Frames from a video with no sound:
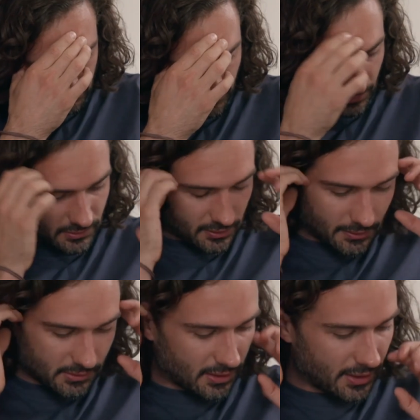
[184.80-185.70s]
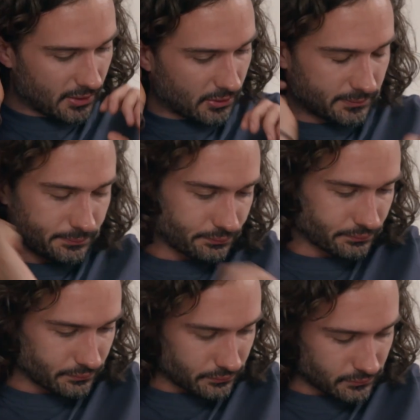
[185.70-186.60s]
It was, it was like your
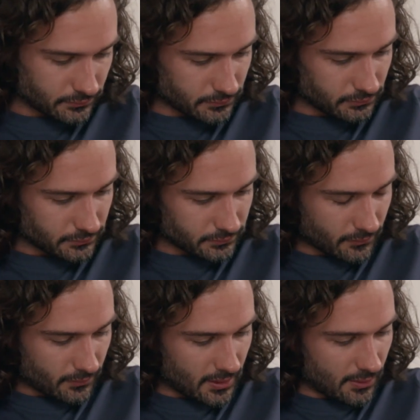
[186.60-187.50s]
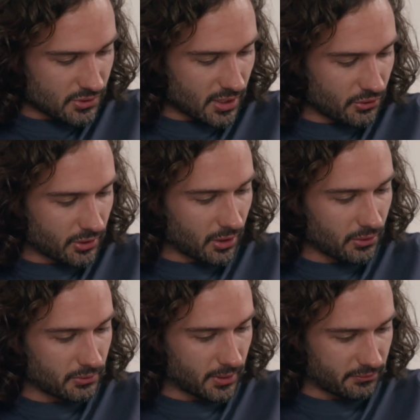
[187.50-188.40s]
it was like your
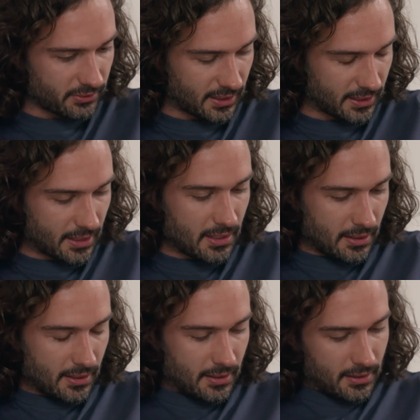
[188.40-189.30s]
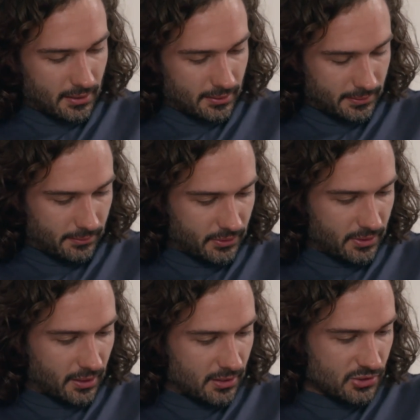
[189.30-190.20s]
code word for like I'm going
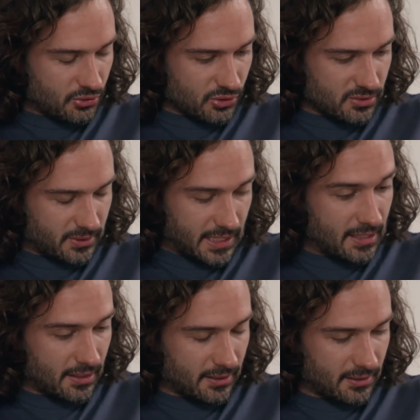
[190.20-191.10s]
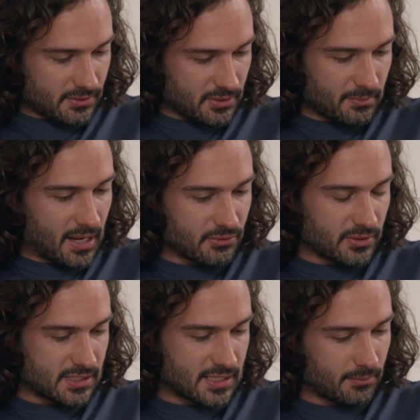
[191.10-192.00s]
to go and score some gear. Like, was, you may as well
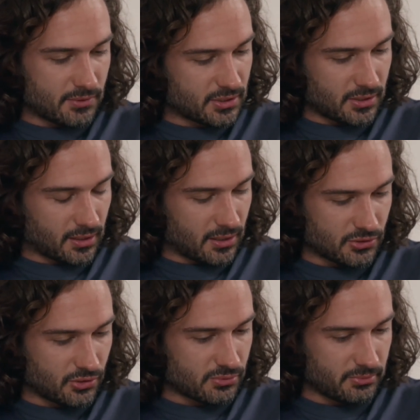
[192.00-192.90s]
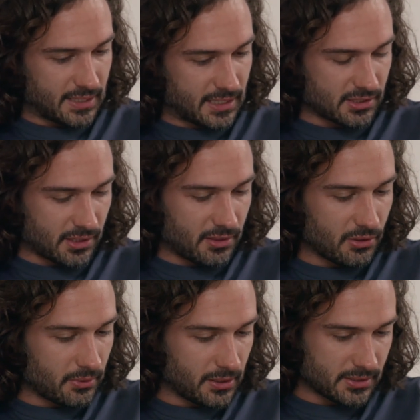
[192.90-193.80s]
just said I'm just going to go and score some gear because I
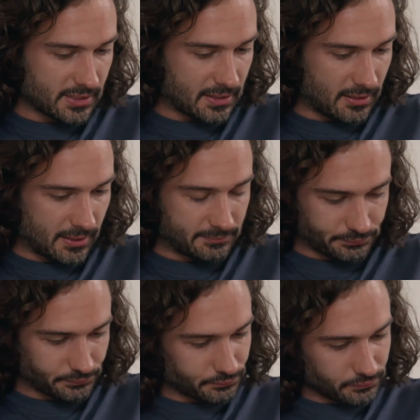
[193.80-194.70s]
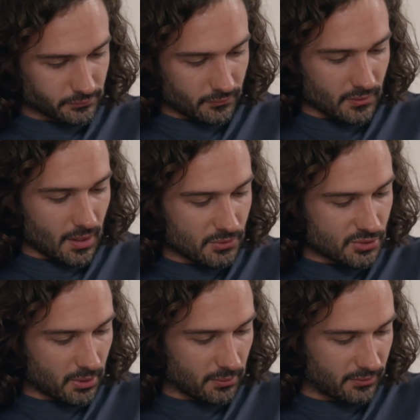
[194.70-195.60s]
knew when you said like I'm
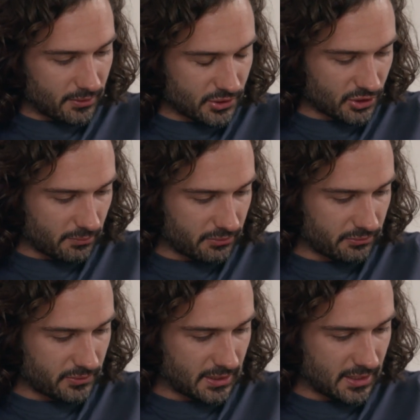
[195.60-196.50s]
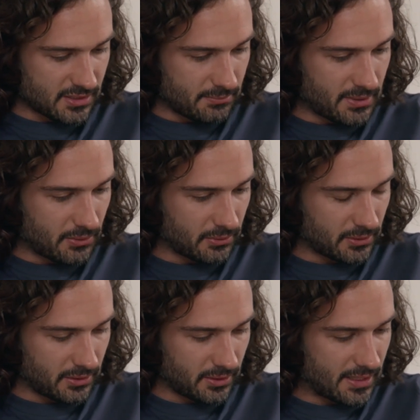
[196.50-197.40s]
just popping around the shop for, to get some
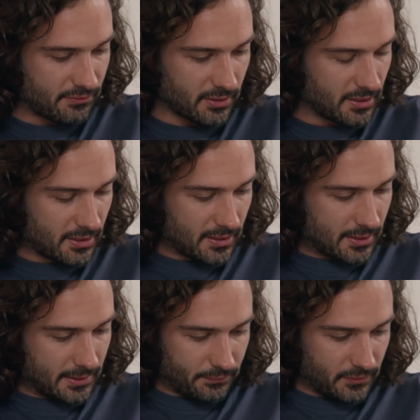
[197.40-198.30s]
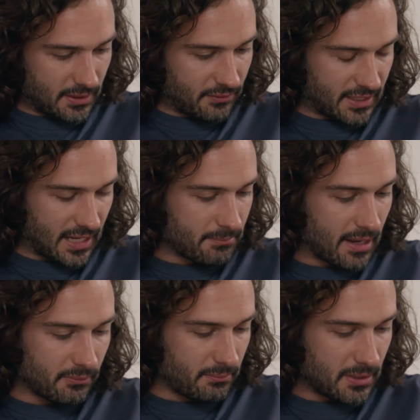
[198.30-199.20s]
milk. You know, you never you never came
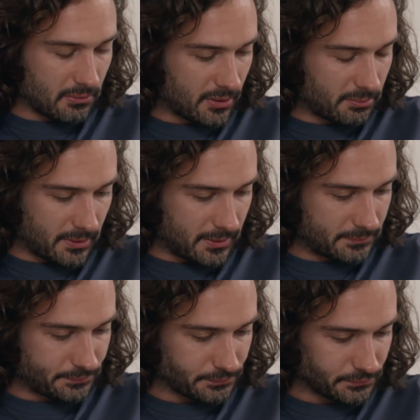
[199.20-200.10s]
back with milk, but